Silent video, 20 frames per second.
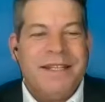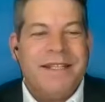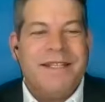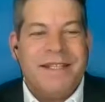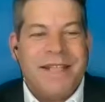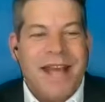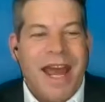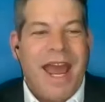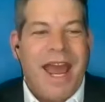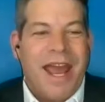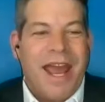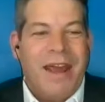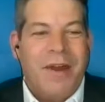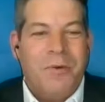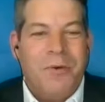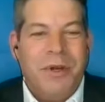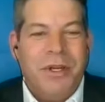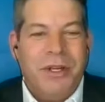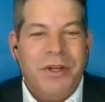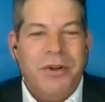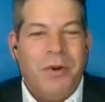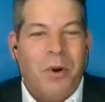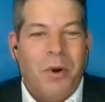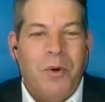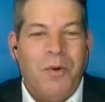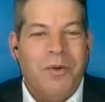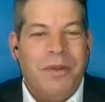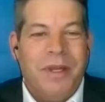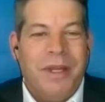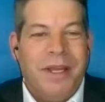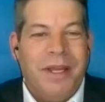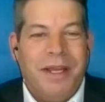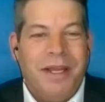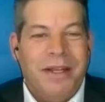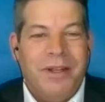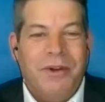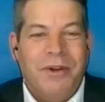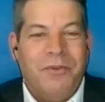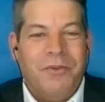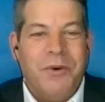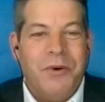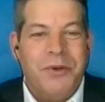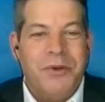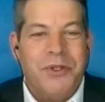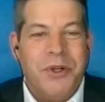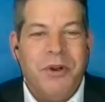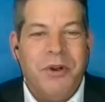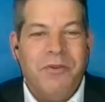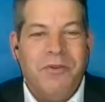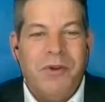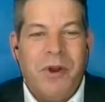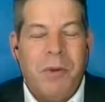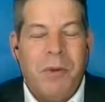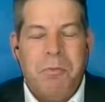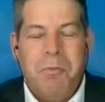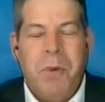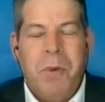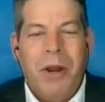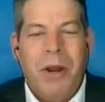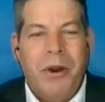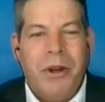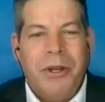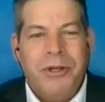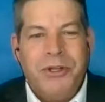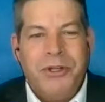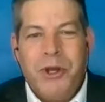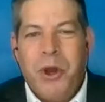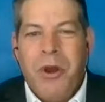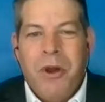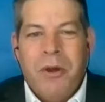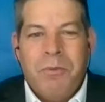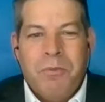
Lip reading: to say when you're only in your first year of your marriage.